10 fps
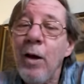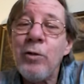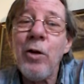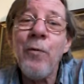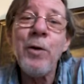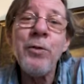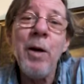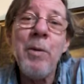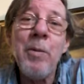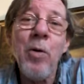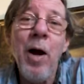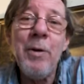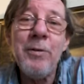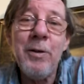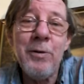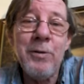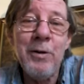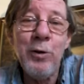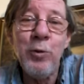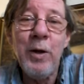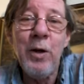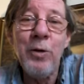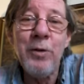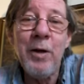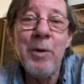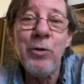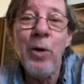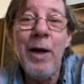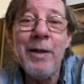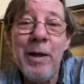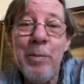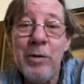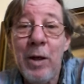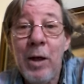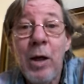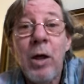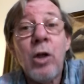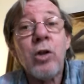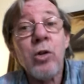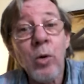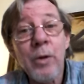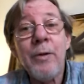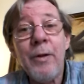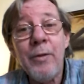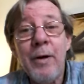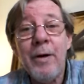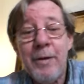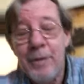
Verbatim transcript: So the first thing I'm going to promise is in this video is that I'm going to try to keep it shorter than the,